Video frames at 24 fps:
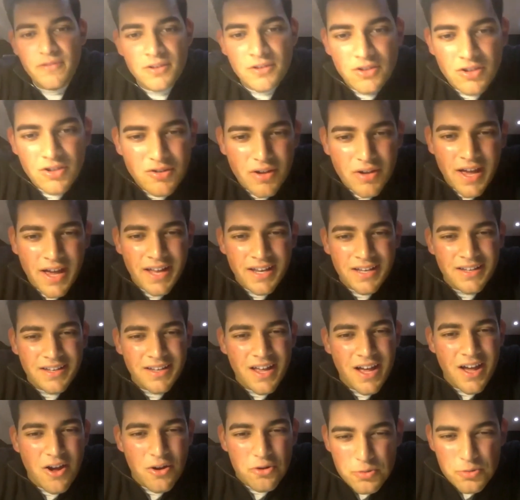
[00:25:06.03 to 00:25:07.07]
and
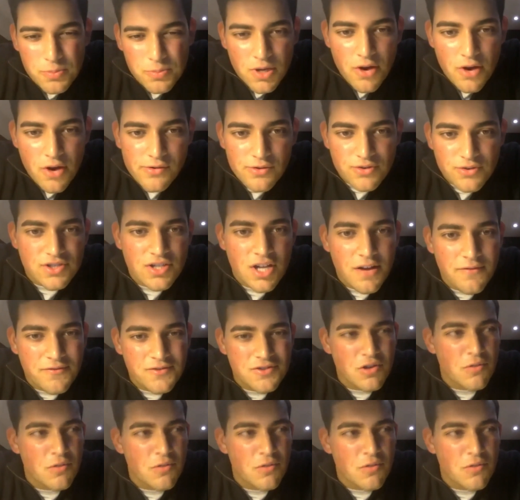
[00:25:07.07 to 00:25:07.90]
entrepreneurial stuff.